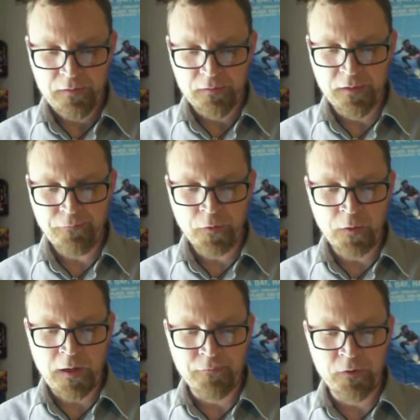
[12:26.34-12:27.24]
Live
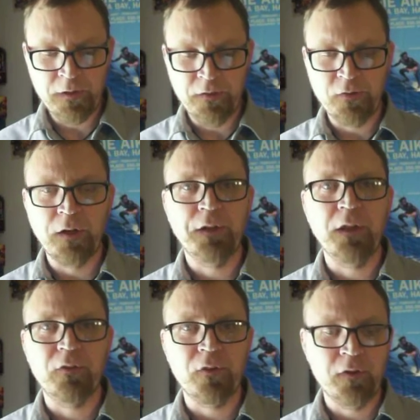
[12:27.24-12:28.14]
Forever, it's on
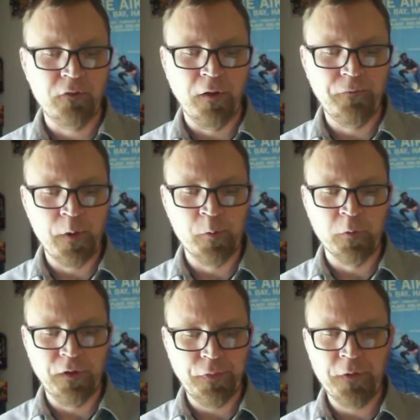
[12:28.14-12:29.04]
Kickstarter till
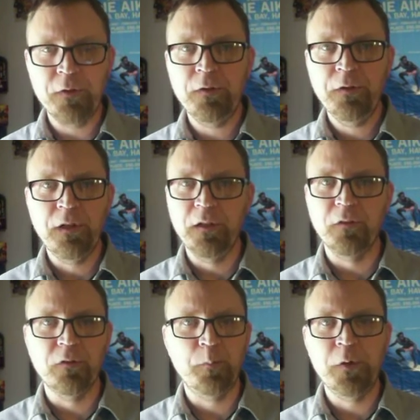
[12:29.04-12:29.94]
February 3rd. It
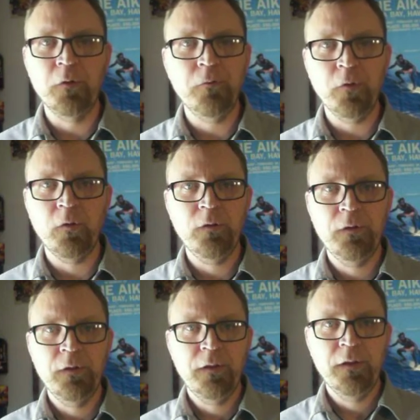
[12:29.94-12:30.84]
looks beautiful.
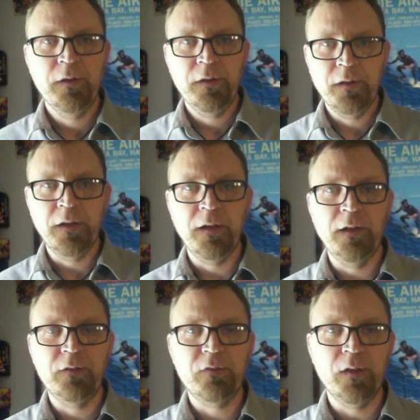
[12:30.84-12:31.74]

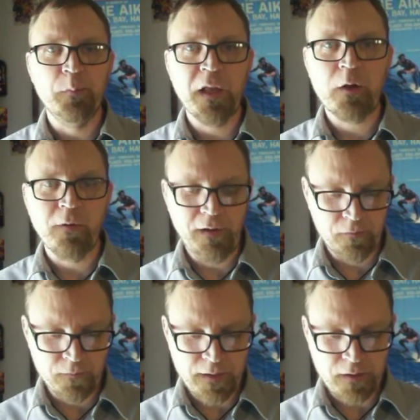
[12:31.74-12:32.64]
It's black, white,
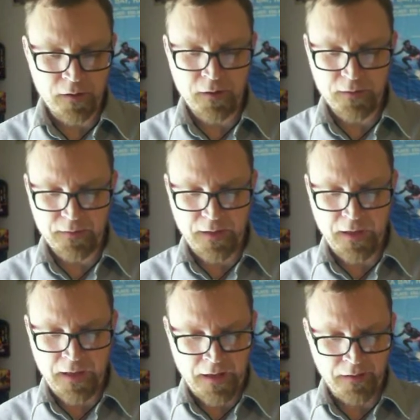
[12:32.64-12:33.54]
and red art,
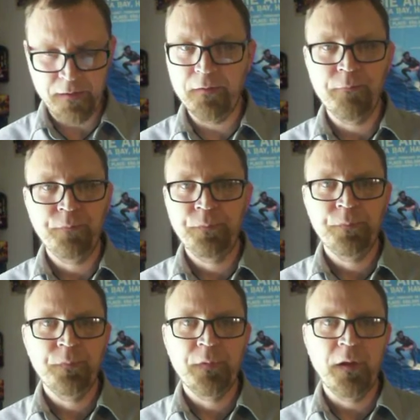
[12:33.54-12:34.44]
and
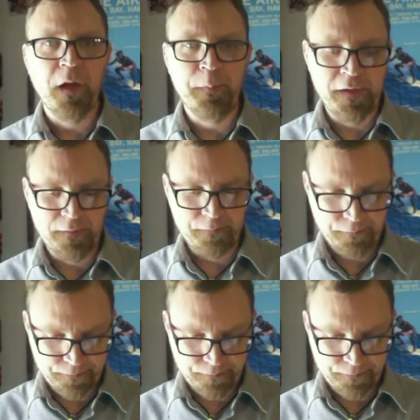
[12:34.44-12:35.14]
I'm in.